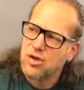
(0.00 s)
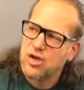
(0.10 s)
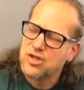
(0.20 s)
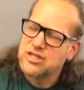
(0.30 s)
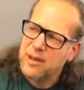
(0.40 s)

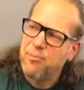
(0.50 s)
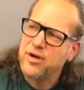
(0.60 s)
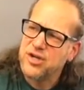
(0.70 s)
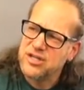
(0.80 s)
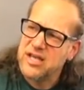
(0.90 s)
Can
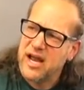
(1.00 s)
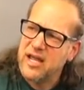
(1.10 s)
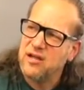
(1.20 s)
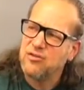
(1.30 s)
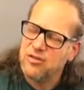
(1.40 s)
separation
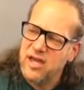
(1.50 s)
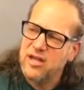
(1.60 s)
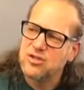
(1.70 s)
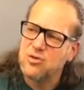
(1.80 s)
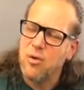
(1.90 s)
anxiety
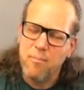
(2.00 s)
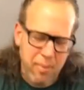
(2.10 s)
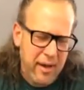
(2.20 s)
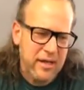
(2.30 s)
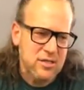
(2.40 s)
lead to a
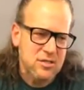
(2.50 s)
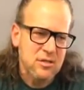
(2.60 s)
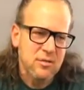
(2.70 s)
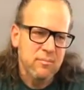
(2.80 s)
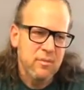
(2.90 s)
bite?
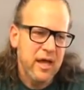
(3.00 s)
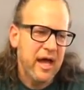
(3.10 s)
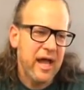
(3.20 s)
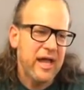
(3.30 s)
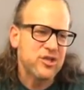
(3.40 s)

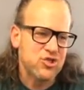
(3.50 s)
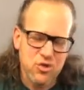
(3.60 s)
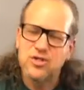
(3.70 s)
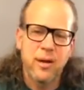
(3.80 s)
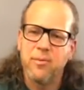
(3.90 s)
It's
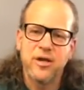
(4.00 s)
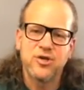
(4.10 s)
two separate